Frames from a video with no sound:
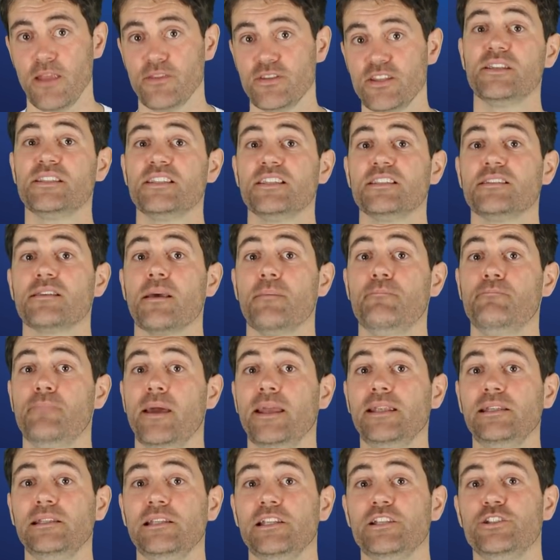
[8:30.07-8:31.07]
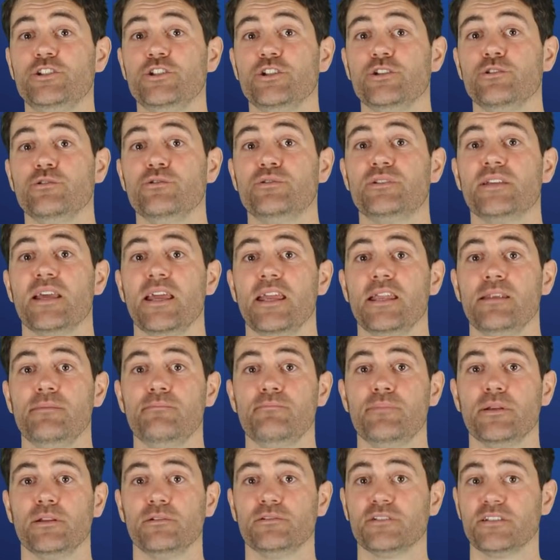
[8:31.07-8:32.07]
This is mainly due to
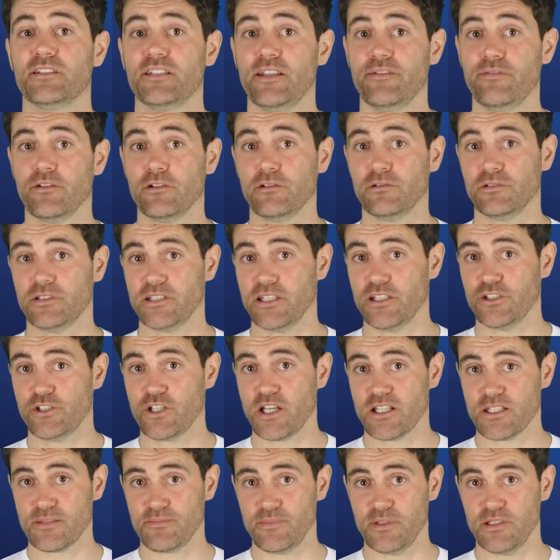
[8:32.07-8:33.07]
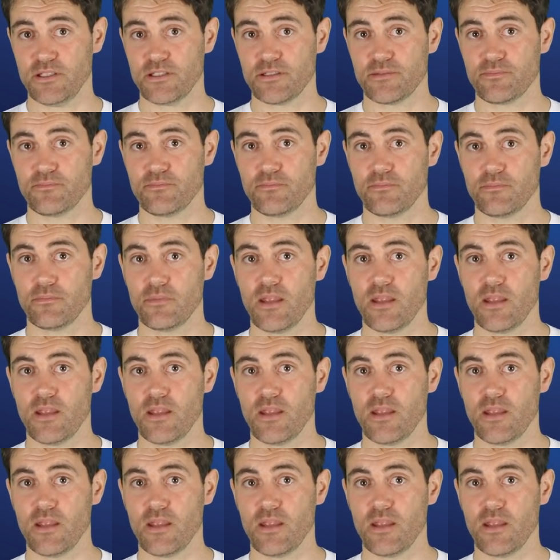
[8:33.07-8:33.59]
inbuilt difficulty adjustments.